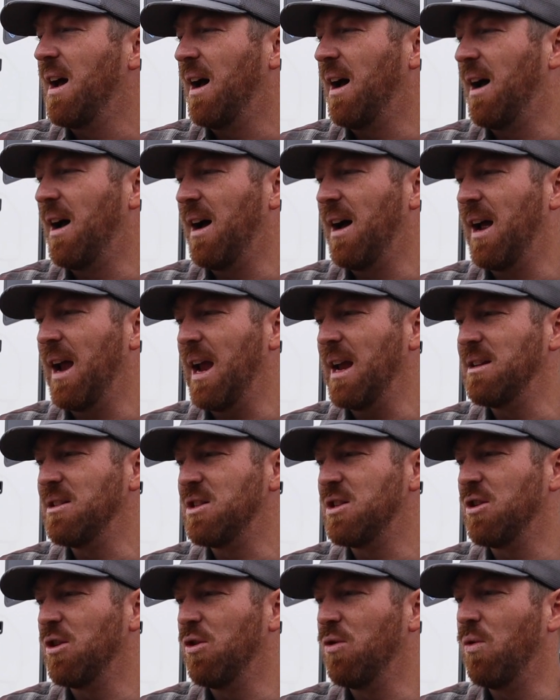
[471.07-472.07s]
Uh, and
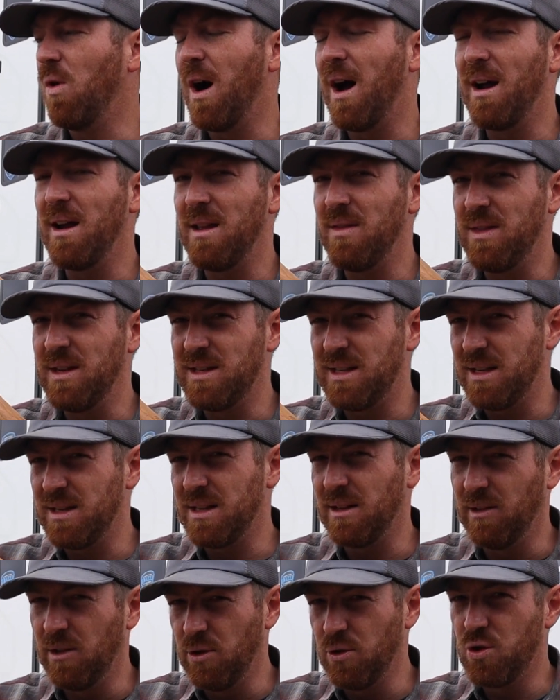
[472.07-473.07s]
so I, this
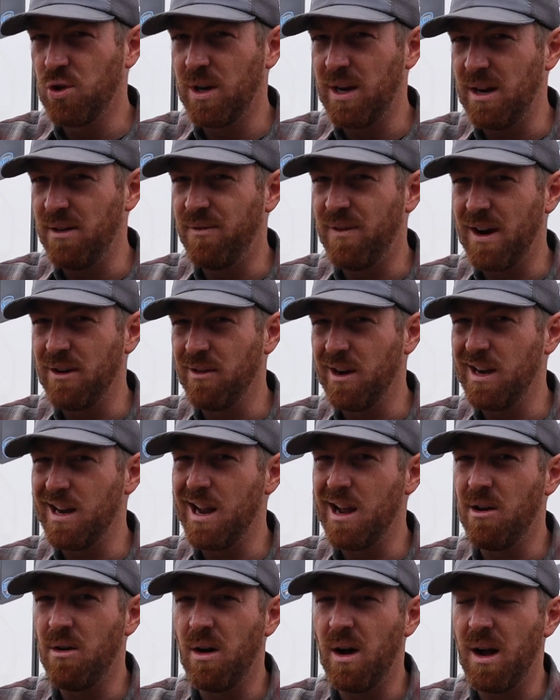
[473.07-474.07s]
is a little tricky to find right
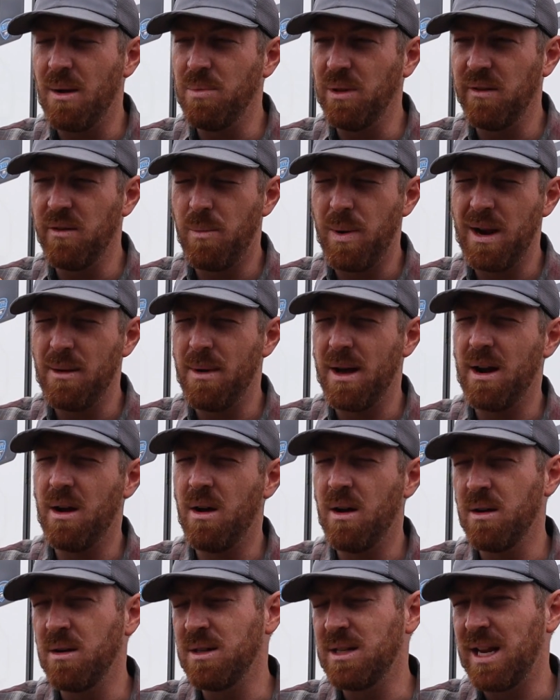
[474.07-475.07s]
now. I believe I paid about
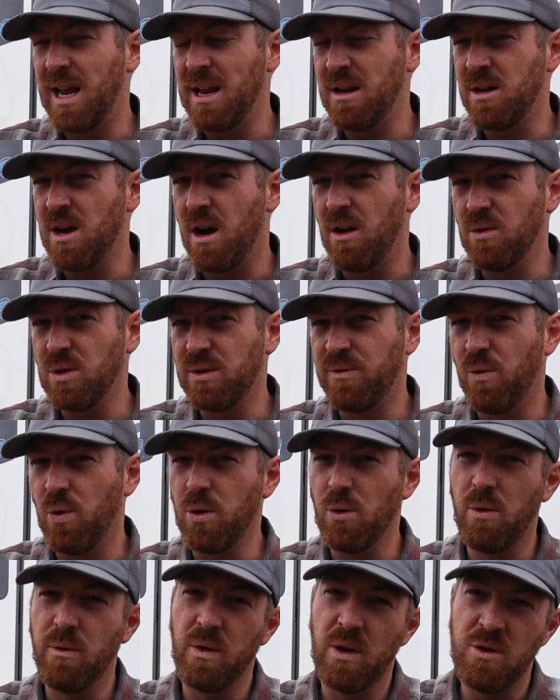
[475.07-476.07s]
$110
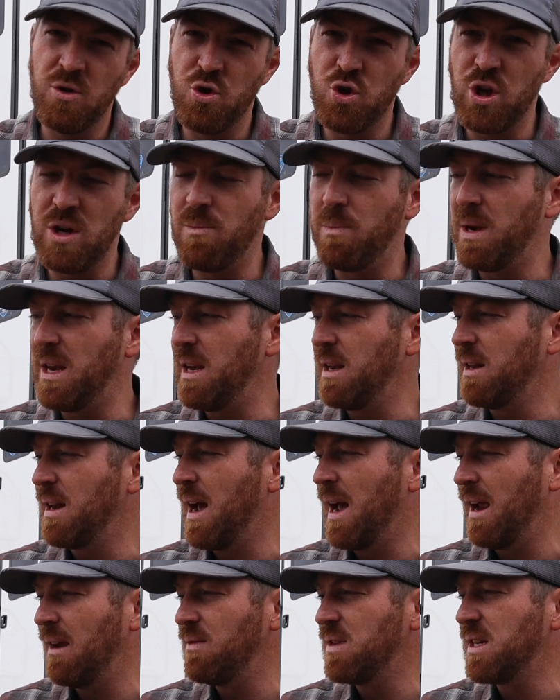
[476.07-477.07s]
for it over on GP
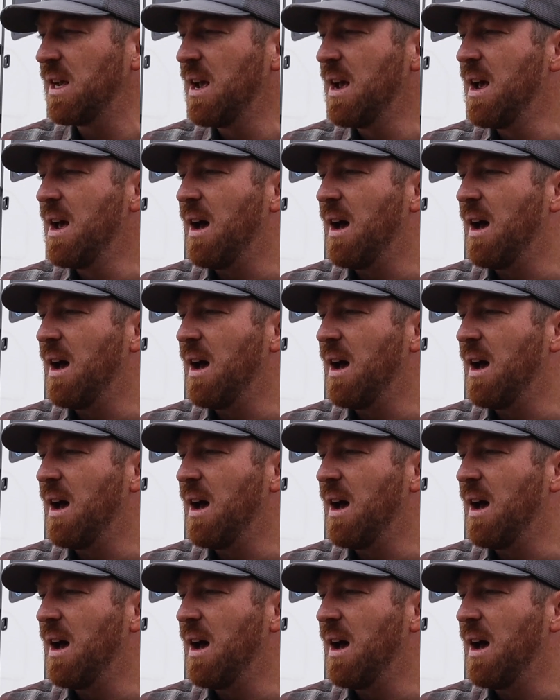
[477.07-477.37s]
Knives.